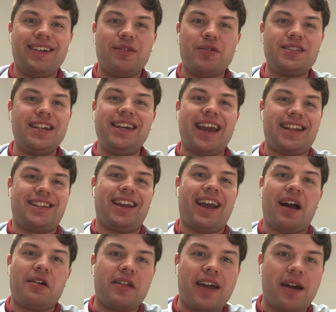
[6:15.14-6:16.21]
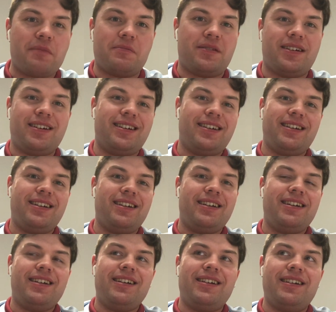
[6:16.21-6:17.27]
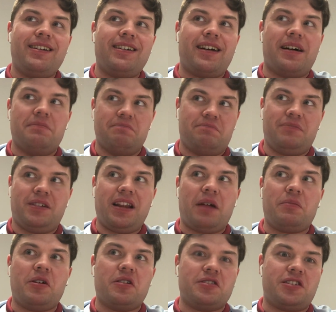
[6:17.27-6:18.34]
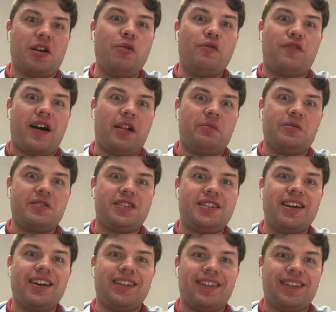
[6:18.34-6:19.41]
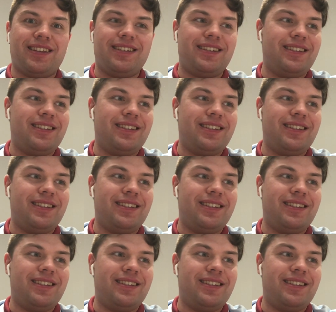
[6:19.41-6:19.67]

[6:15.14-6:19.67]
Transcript: What's he getting out of them? I'm glad we got so far, but still.